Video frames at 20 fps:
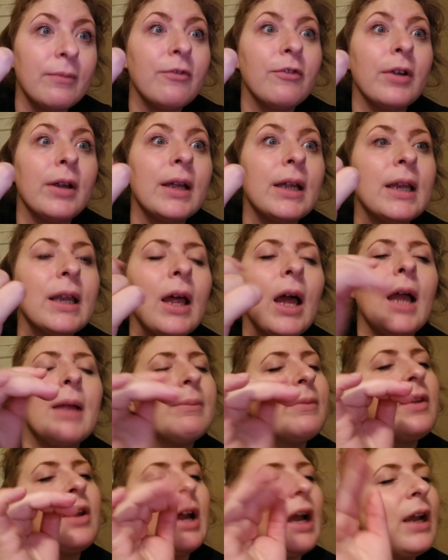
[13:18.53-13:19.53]
freaking out.
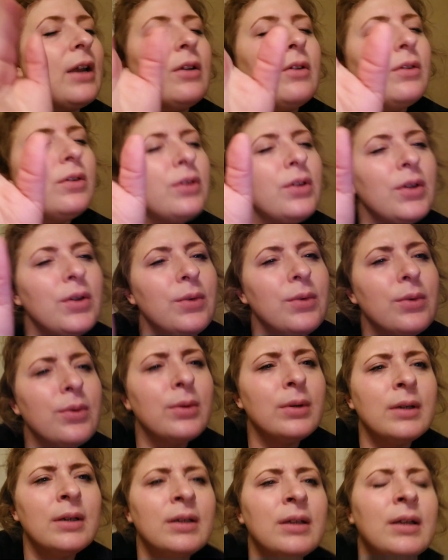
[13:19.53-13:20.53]
I'm sorry. I don't do.
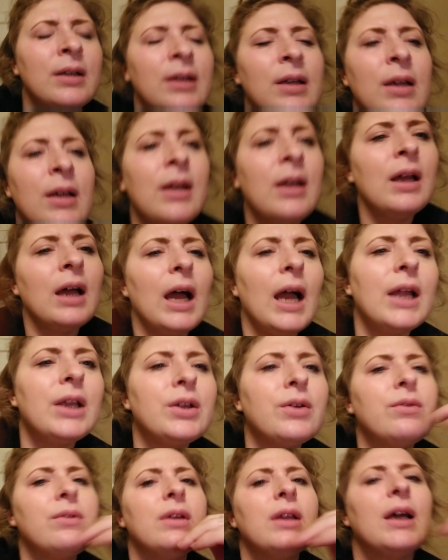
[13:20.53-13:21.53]
I do
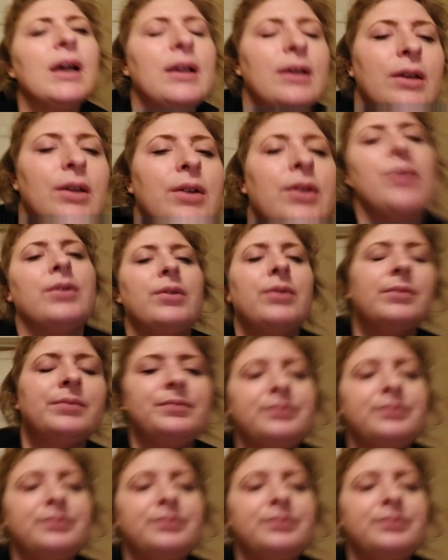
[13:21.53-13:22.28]
not do